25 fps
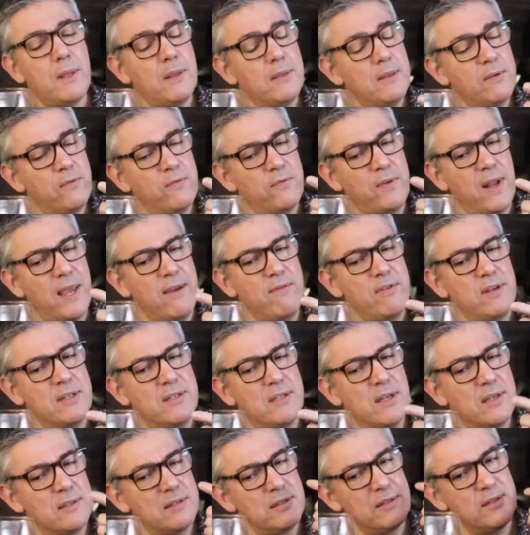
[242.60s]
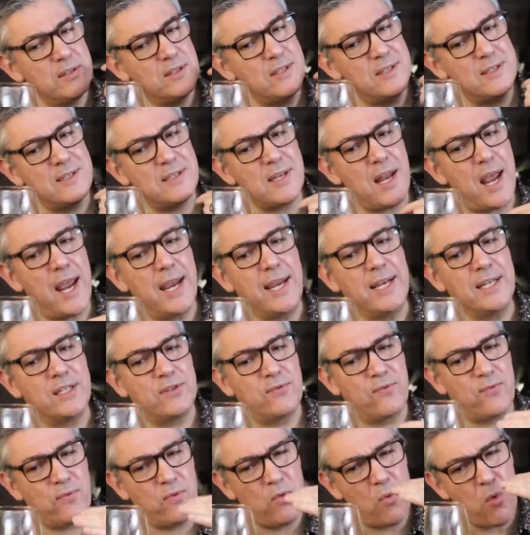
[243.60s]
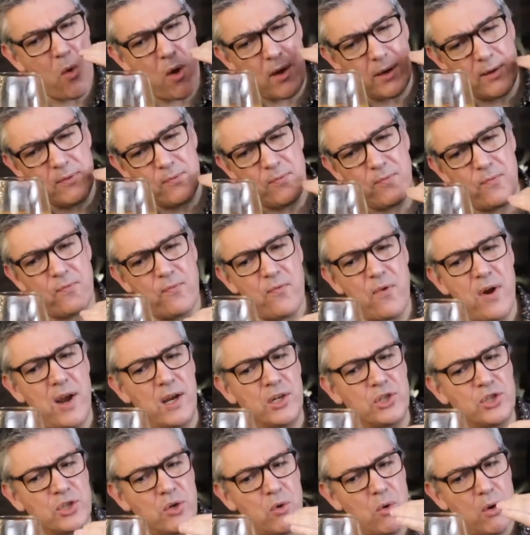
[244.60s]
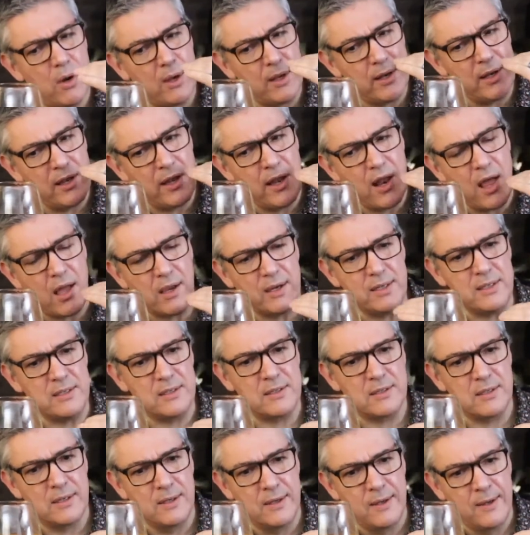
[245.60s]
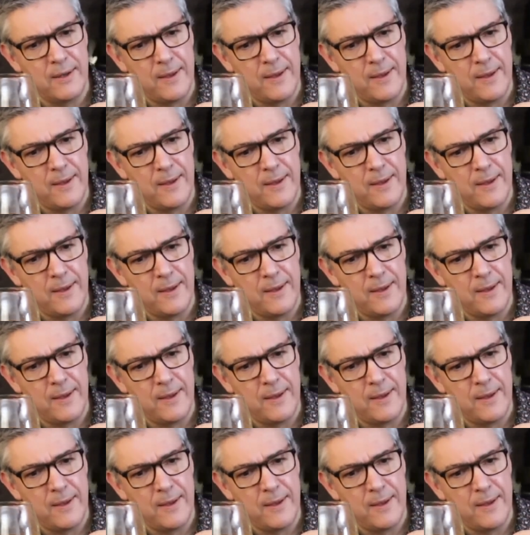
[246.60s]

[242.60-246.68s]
The flavour doesn't stay. It's quite fresh, quite light.